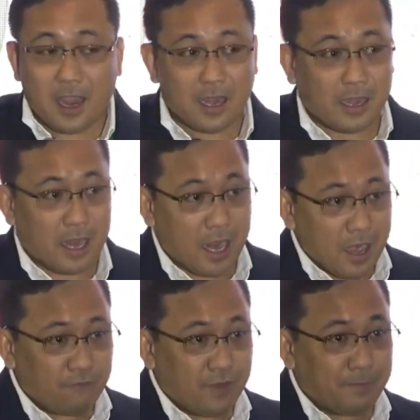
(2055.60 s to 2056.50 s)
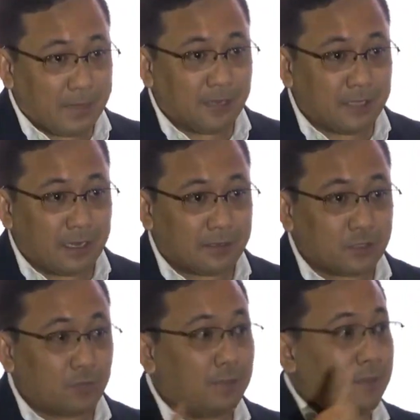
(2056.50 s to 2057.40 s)
And every building
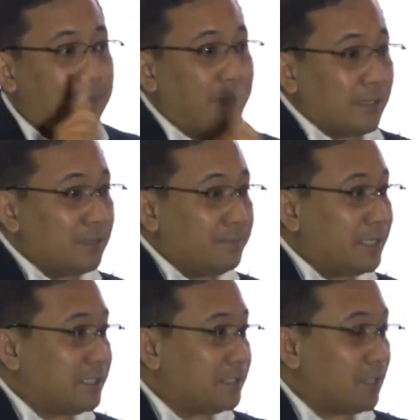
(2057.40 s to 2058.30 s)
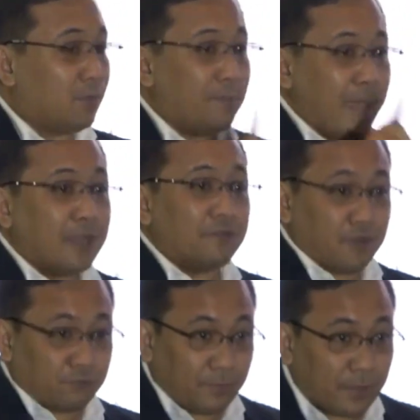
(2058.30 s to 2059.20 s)
that will be built in BGC will
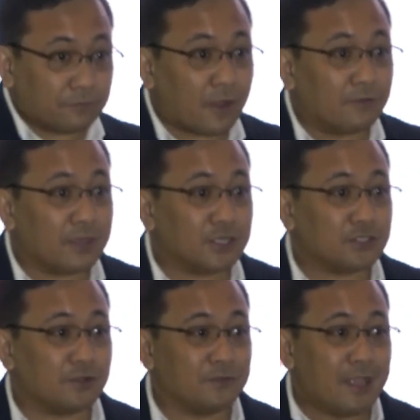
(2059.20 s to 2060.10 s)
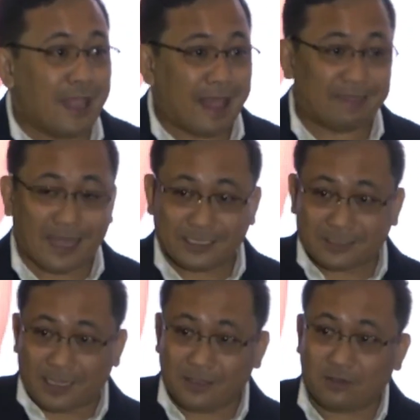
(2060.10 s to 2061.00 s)
benefit from that foundation. And that
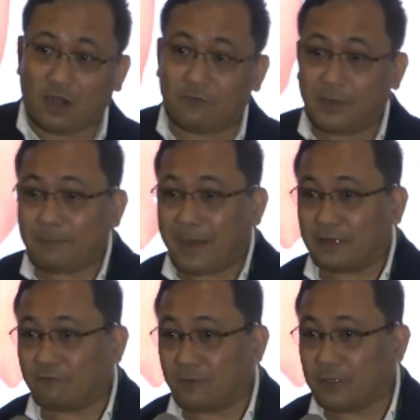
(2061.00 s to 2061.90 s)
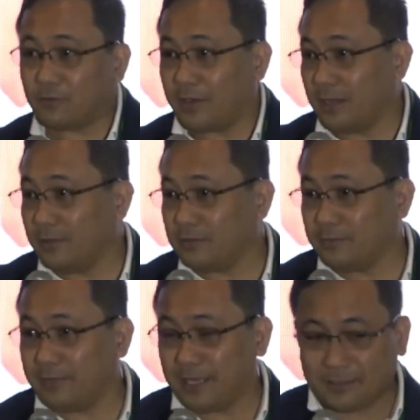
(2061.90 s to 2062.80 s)
is the e-government platform that we're able
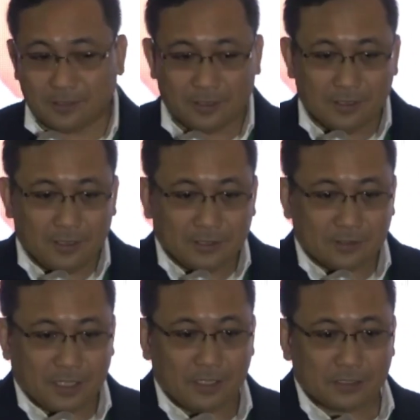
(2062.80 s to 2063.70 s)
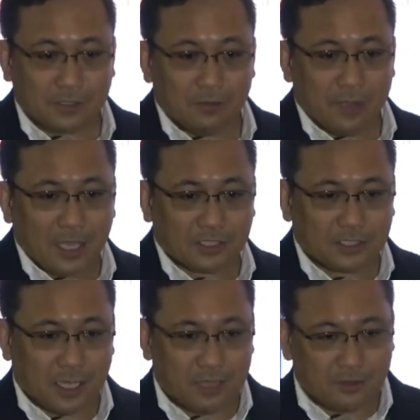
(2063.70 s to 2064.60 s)
to build. So thank you so
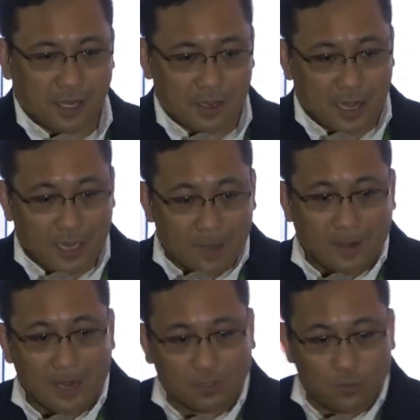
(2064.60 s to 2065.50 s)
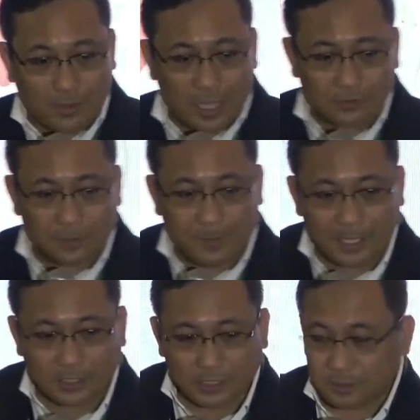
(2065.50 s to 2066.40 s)
much. I have another 1,000
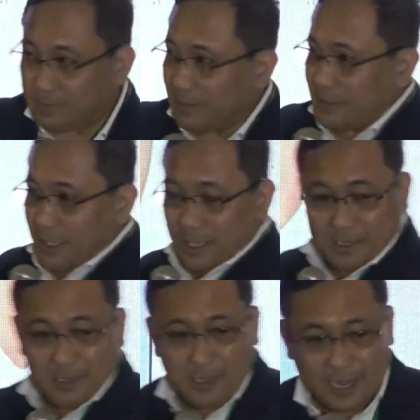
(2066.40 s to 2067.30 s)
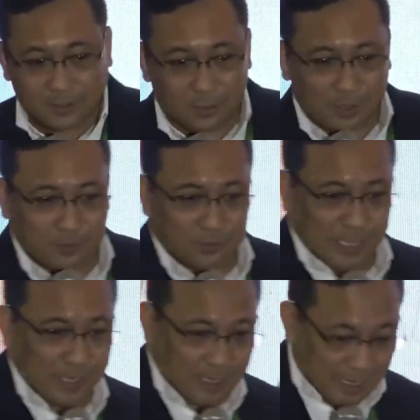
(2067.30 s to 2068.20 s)
pages, but I don't want to
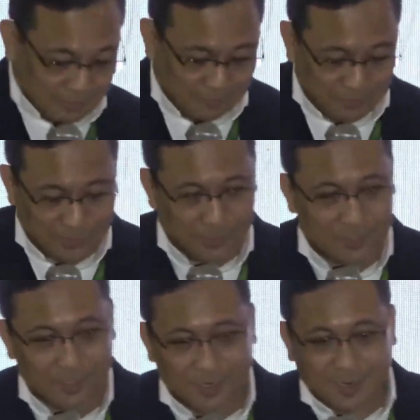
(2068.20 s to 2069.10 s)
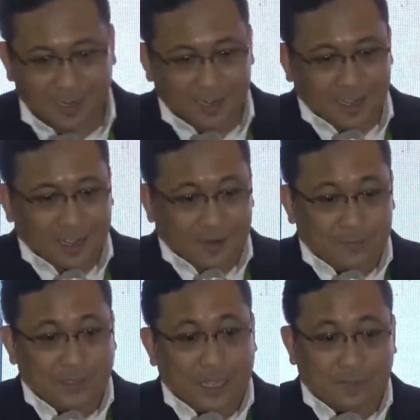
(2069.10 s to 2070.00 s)
take a lot of your...
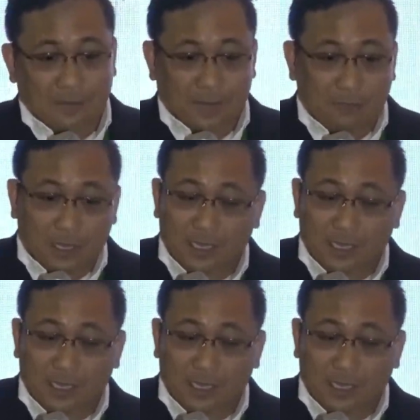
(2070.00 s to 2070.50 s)
But I'm